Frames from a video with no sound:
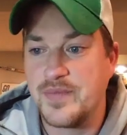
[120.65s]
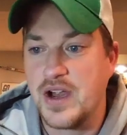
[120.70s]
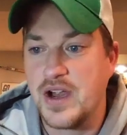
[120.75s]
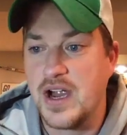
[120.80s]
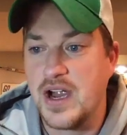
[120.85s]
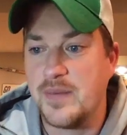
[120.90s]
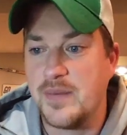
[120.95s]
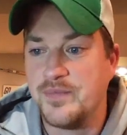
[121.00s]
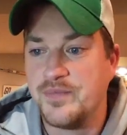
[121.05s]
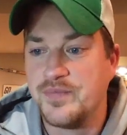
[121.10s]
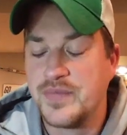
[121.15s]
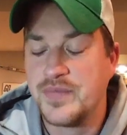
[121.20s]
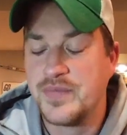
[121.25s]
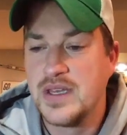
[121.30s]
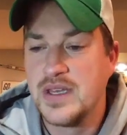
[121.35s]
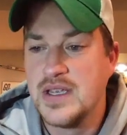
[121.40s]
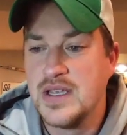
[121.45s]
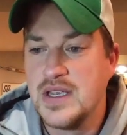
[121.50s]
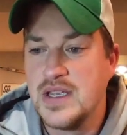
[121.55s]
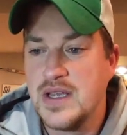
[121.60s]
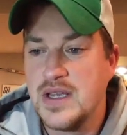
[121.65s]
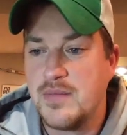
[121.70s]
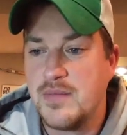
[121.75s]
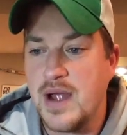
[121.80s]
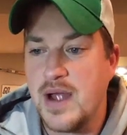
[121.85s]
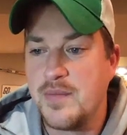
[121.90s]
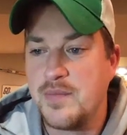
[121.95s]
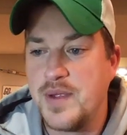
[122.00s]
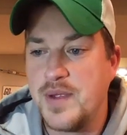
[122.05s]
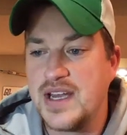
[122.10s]
All right.
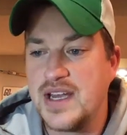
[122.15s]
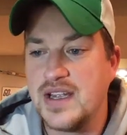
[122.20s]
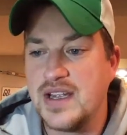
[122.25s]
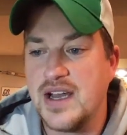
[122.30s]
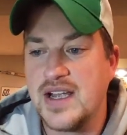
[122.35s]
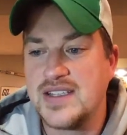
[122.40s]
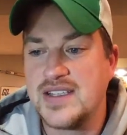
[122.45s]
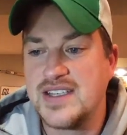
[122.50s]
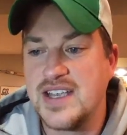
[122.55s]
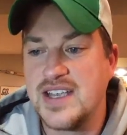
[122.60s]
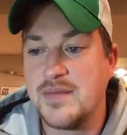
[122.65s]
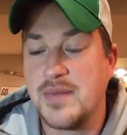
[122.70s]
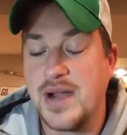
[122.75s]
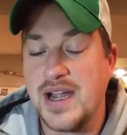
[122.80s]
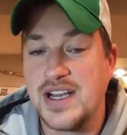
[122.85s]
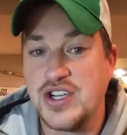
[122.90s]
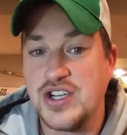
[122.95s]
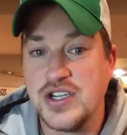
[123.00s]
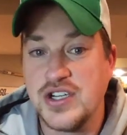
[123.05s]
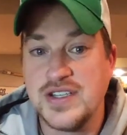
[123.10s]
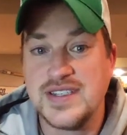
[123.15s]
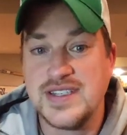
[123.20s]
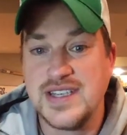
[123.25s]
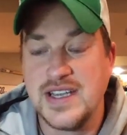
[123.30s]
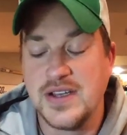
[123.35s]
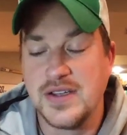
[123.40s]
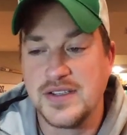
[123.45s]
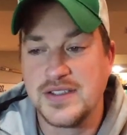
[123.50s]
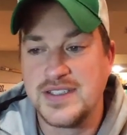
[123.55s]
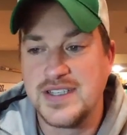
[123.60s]
My big, I say my good
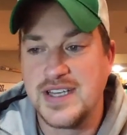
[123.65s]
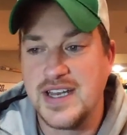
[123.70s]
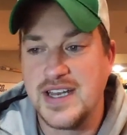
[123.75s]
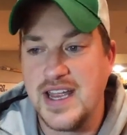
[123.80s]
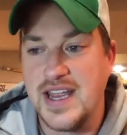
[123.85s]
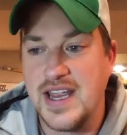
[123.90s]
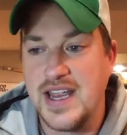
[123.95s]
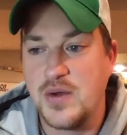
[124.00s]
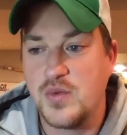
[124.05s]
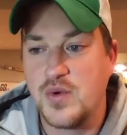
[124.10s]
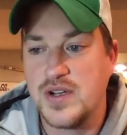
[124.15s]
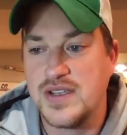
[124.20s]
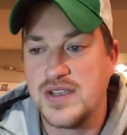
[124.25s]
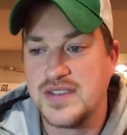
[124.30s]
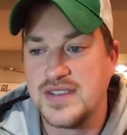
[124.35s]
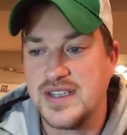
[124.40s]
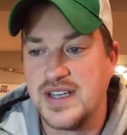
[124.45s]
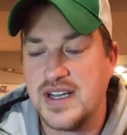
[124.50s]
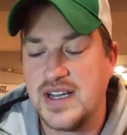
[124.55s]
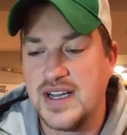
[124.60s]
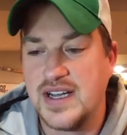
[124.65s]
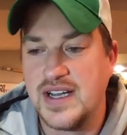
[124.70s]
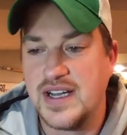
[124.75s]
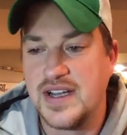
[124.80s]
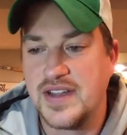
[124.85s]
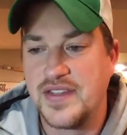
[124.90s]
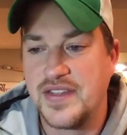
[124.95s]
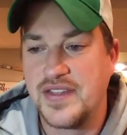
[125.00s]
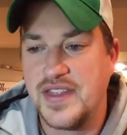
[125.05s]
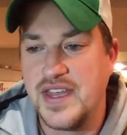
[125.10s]
sale today was
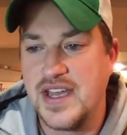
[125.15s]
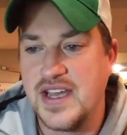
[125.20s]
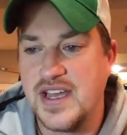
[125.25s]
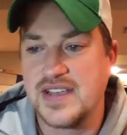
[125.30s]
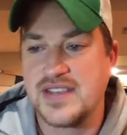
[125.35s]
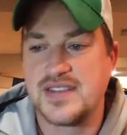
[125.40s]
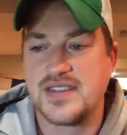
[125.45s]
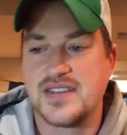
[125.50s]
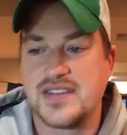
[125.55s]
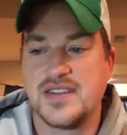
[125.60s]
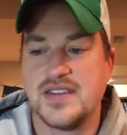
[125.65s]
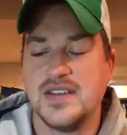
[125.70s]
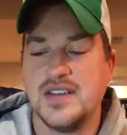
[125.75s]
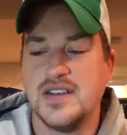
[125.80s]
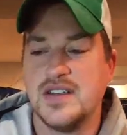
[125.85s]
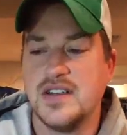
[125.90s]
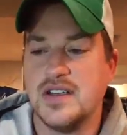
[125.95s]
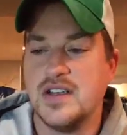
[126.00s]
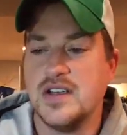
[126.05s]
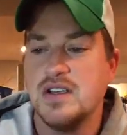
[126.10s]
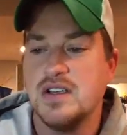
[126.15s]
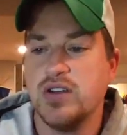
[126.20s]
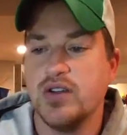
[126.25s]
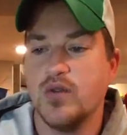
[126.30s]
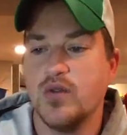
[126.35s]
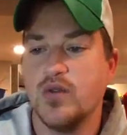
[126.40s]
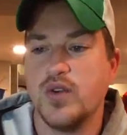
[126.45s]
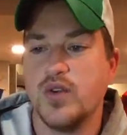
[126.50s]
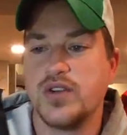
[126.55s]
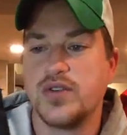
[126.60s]
uh, this,
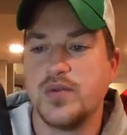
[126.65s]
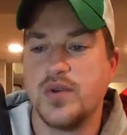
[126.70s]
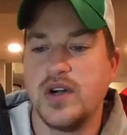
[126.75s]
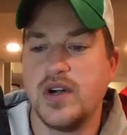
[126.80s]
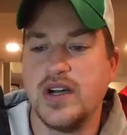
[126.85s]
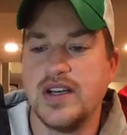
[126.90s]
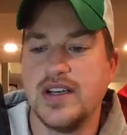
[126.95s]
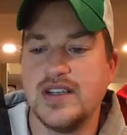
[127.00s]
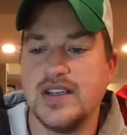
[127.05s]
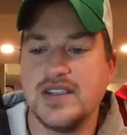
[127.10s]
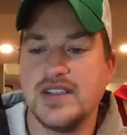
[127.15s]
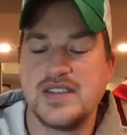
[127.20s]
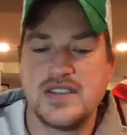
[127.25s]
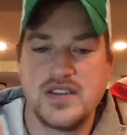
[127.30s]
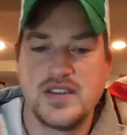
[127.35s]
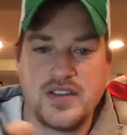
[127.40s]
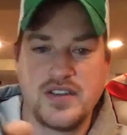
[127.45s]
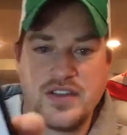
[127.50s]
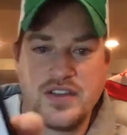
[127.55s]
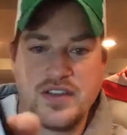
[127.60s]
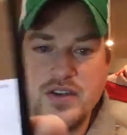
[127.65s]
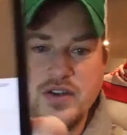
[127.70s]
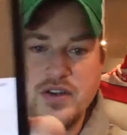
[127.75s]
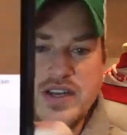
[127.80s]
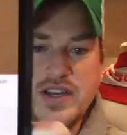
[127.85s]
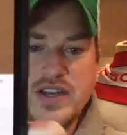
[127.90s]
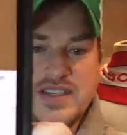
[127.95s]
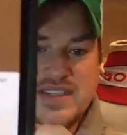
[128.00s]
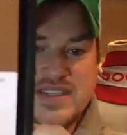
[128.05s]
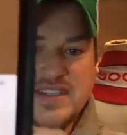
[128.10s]
which was
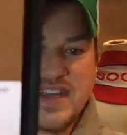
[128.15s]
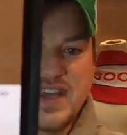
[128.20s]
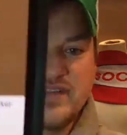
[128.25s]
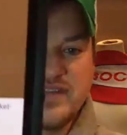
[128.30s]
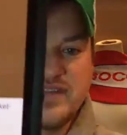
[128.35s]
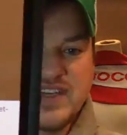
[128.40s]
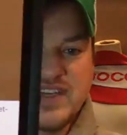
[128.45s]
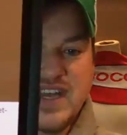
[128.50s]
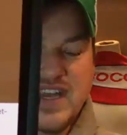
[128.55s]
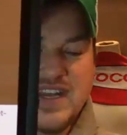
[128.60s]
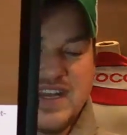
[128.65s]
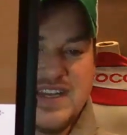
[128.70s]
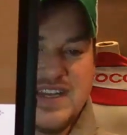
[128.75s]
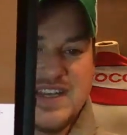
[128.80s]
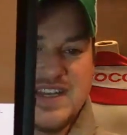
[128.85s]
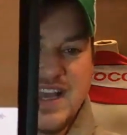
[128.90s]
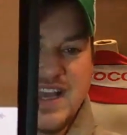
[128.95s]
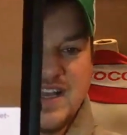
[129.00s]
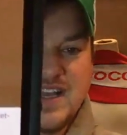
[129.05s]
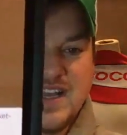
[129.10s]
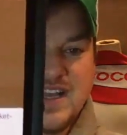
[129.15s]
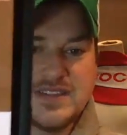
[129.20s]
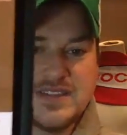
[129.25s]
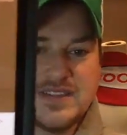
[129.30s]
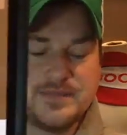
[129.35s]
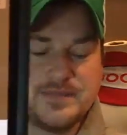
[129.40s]
thirty-seven eighty-nine.